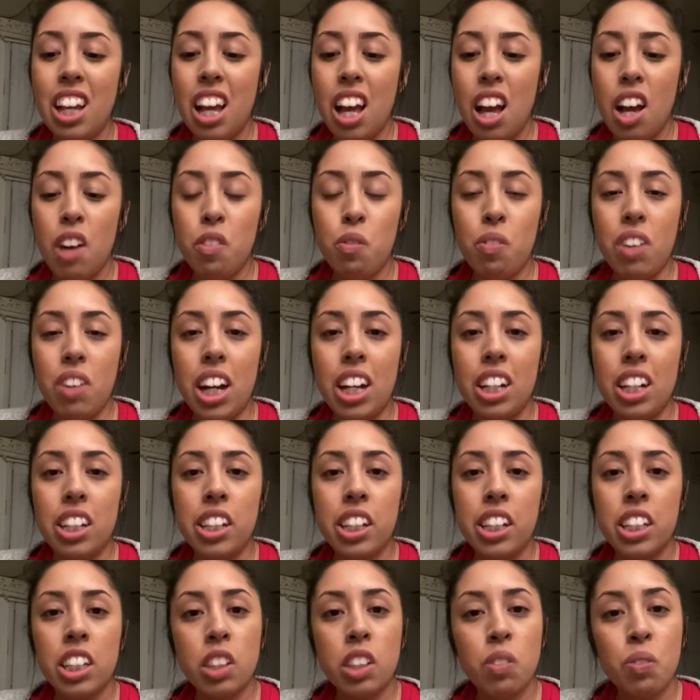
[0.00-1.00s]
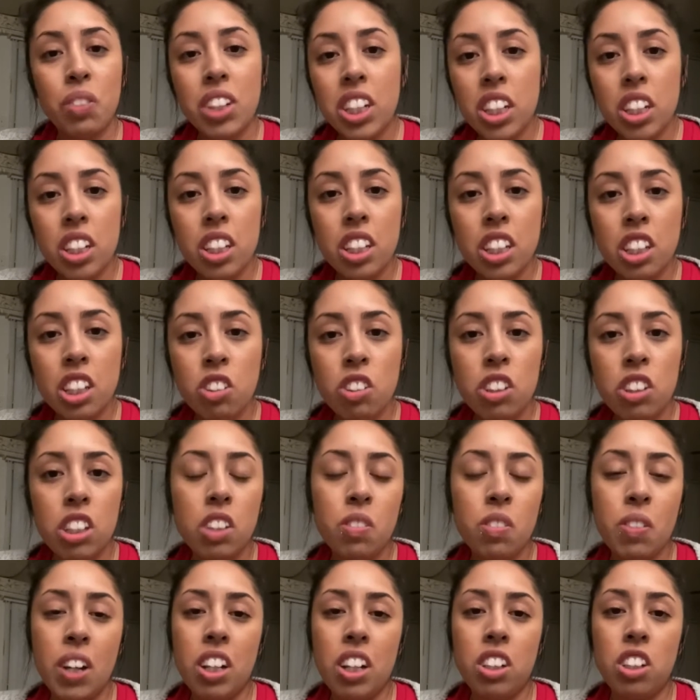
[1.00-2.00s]
my experience with
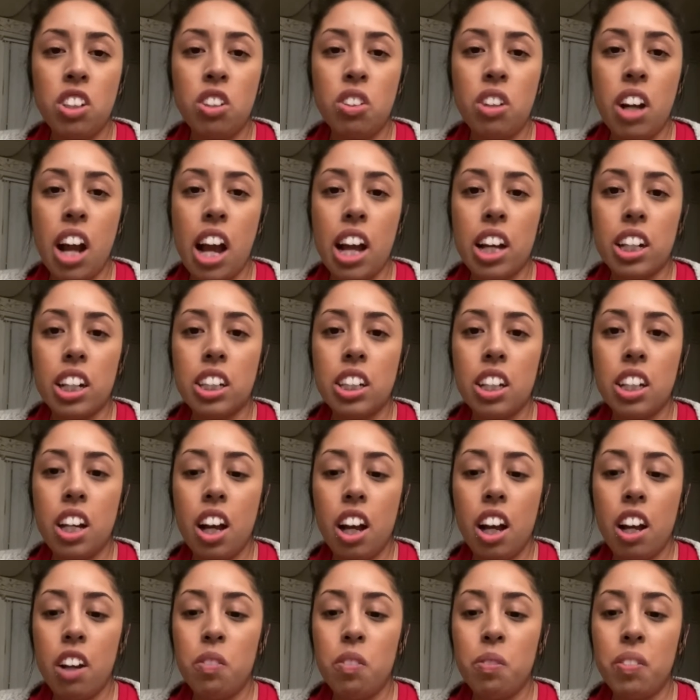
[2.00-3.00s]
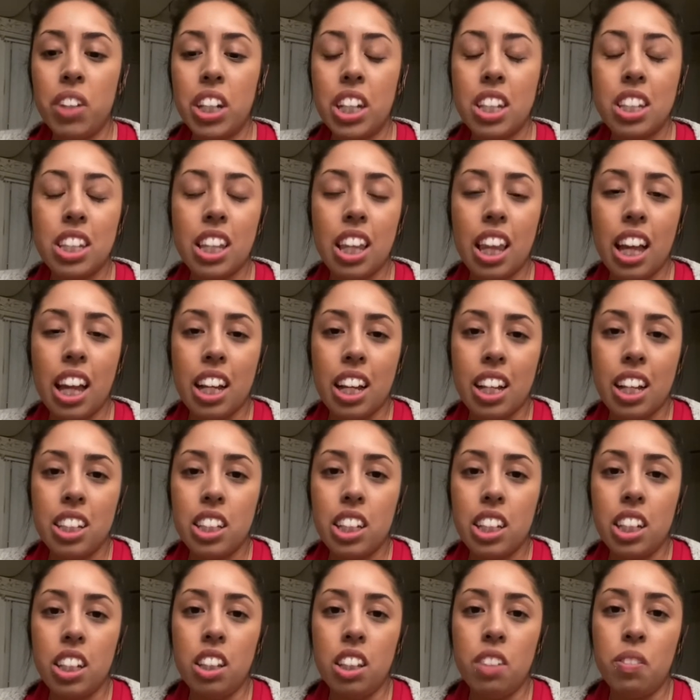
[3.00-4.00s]
SmileDirect, because like I said
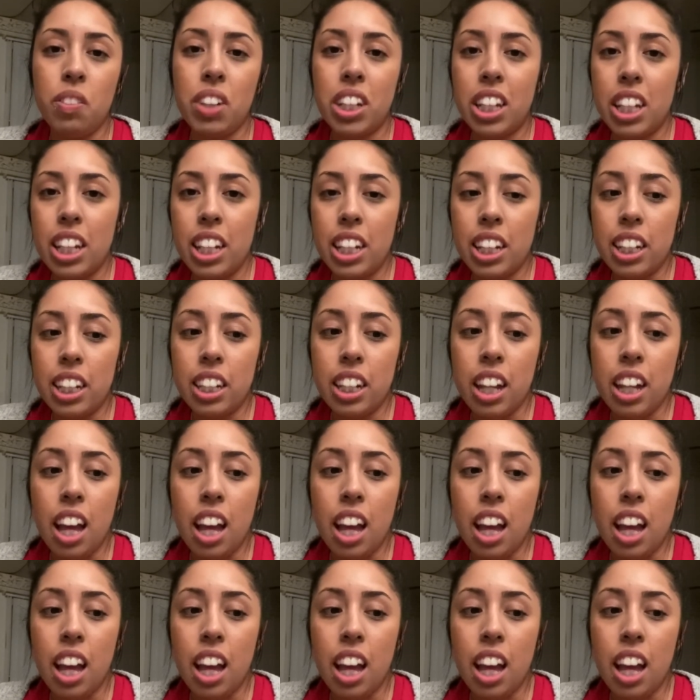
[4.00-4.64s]
in the beginning,